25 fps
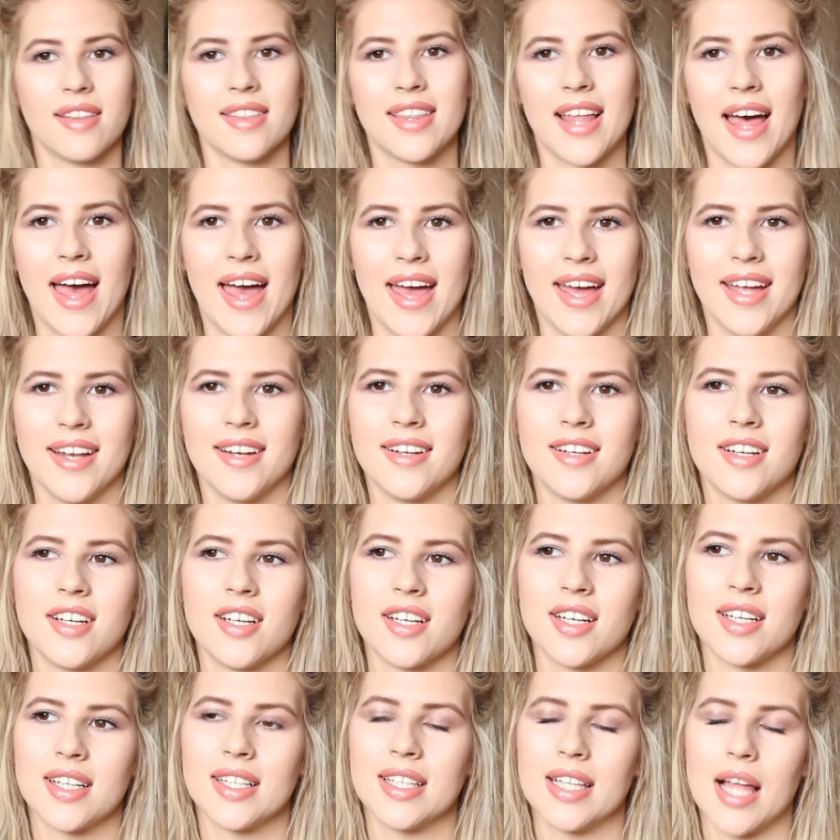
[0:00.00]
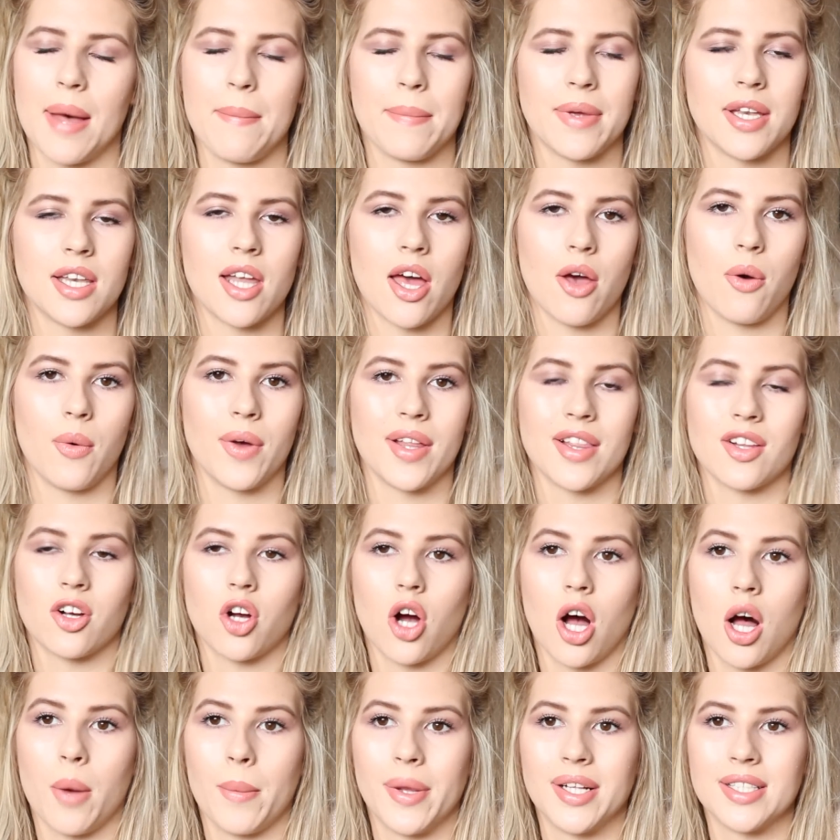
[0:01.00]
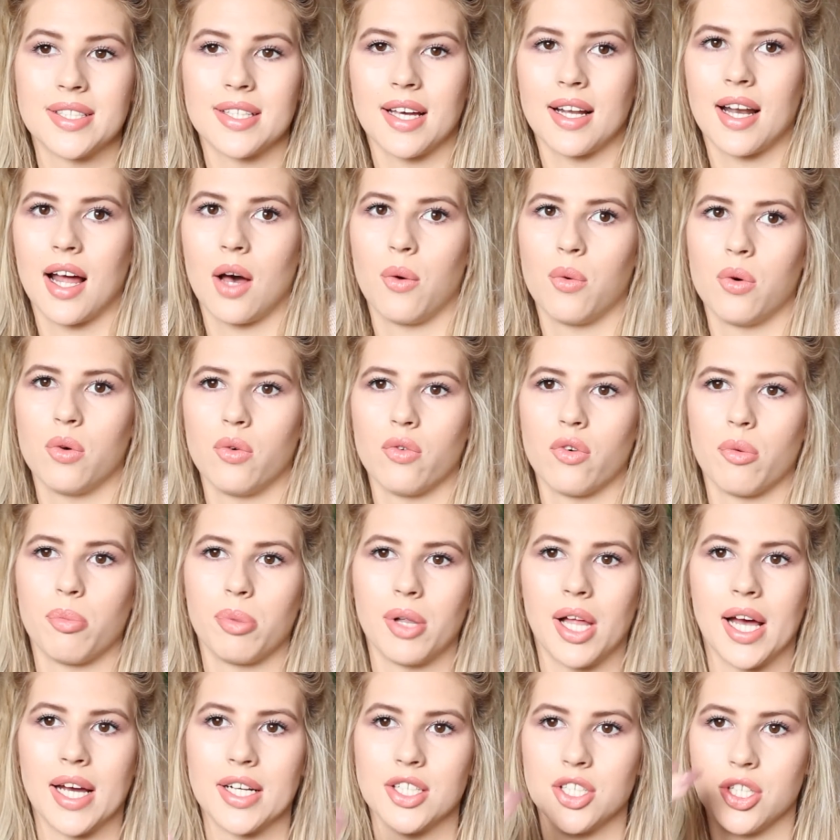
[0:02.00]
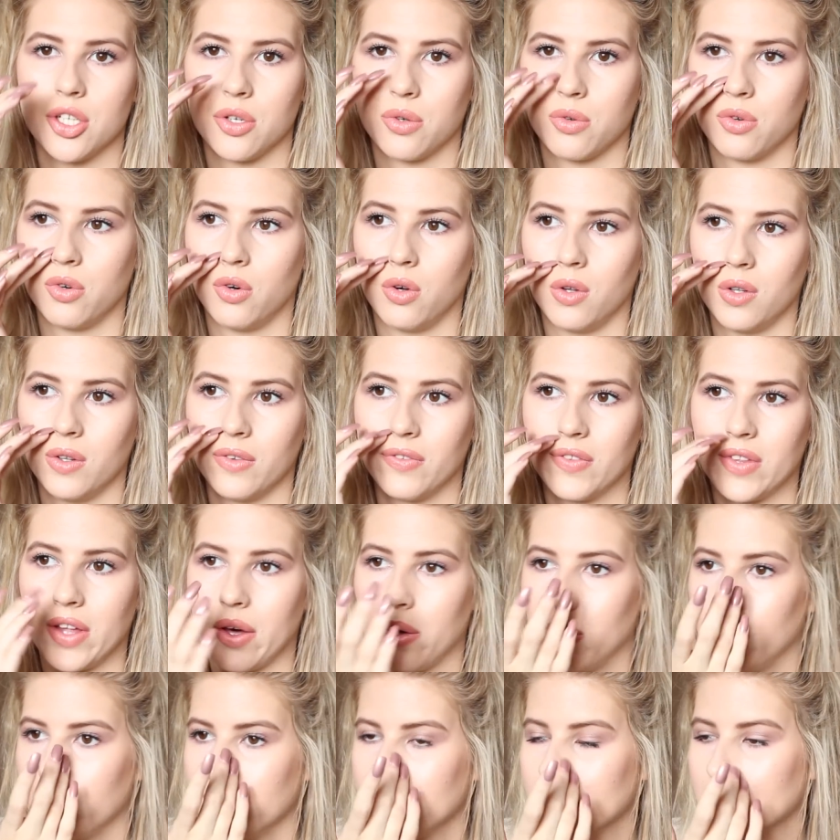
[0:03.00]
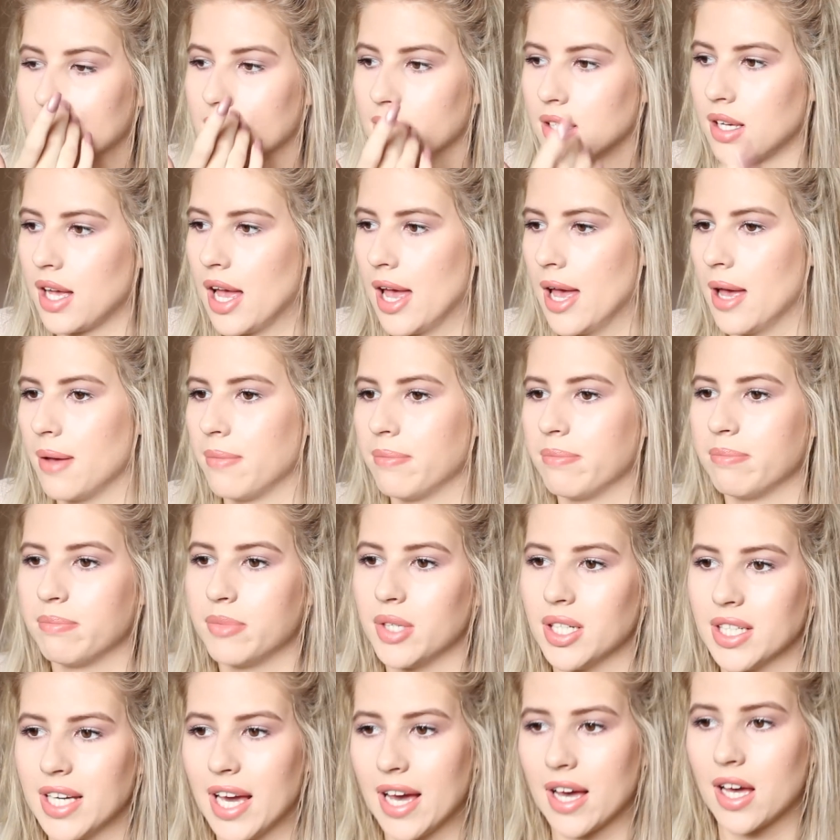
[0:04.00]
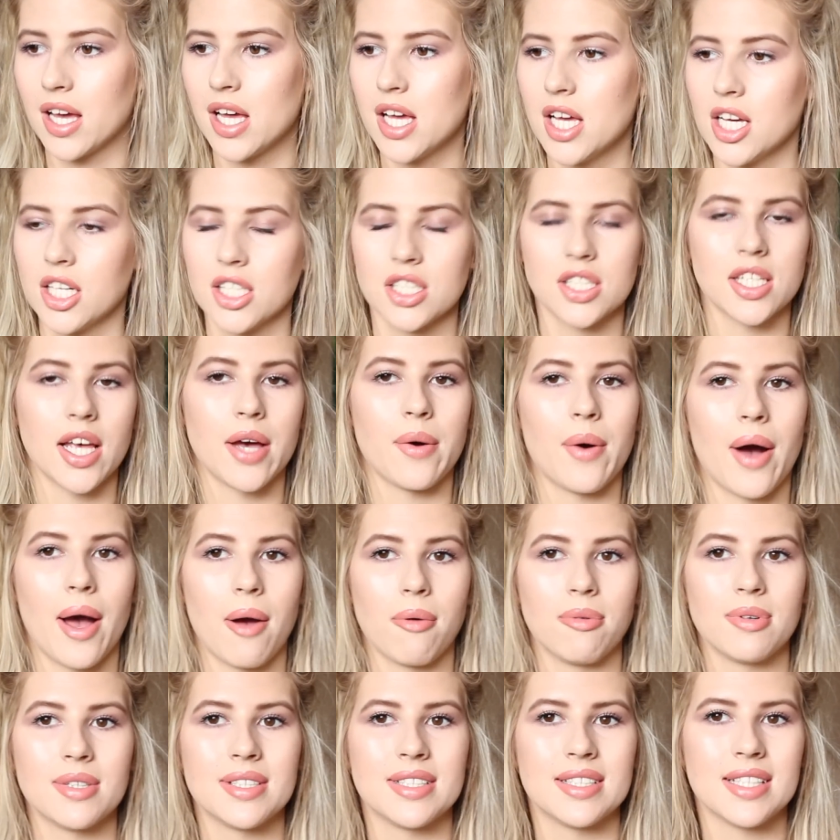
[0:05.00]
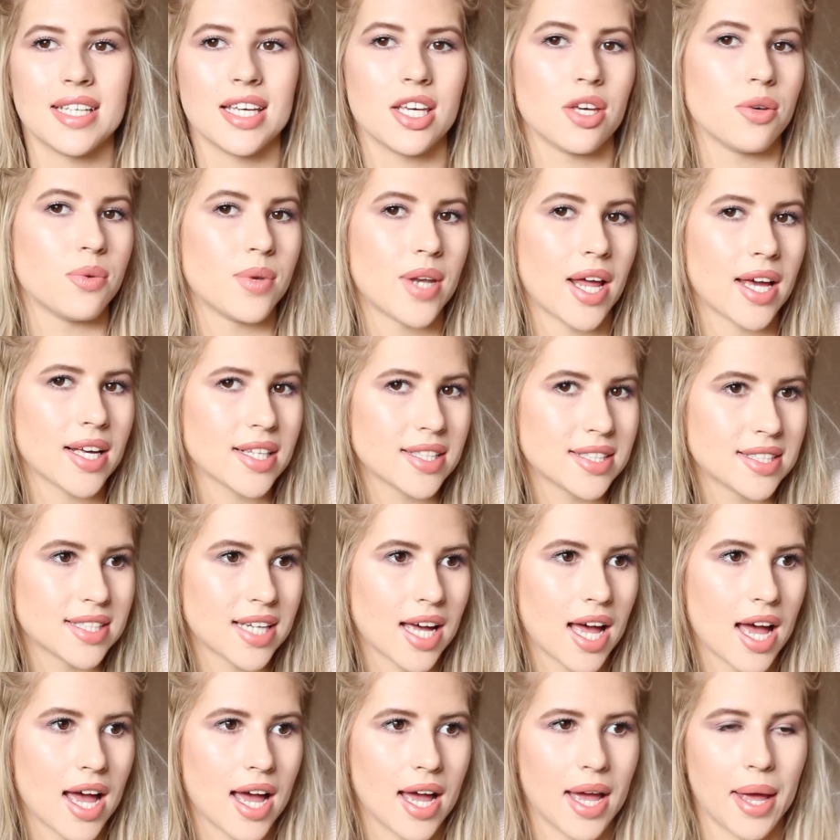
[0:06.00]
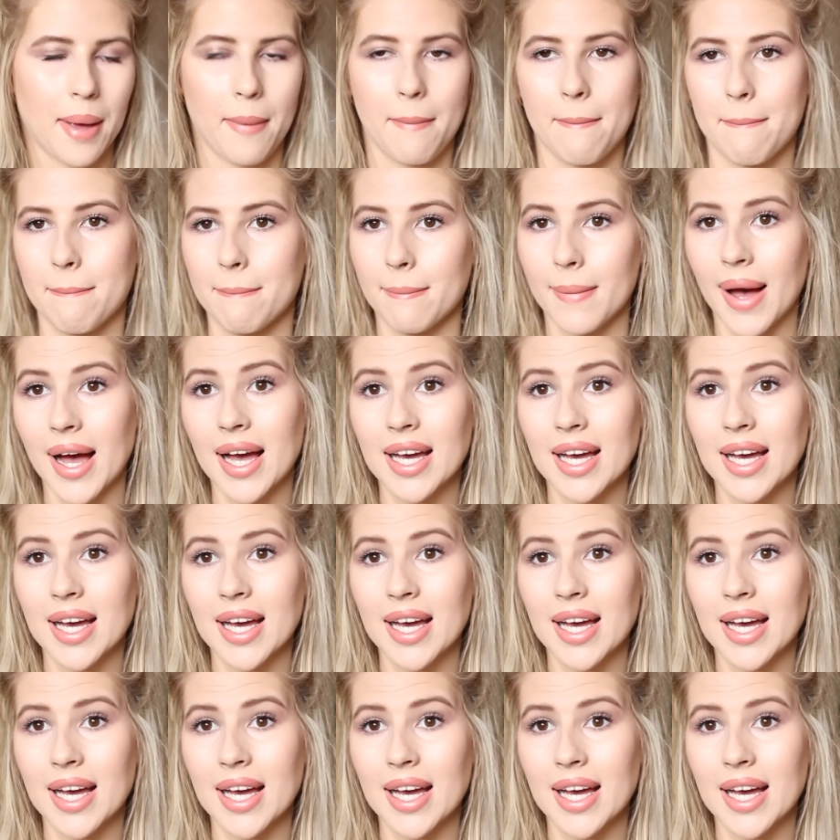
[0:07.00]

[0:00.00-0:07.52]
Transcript: then let me know in the comments and I will reply to all of those. But yeah, so I will see you next time.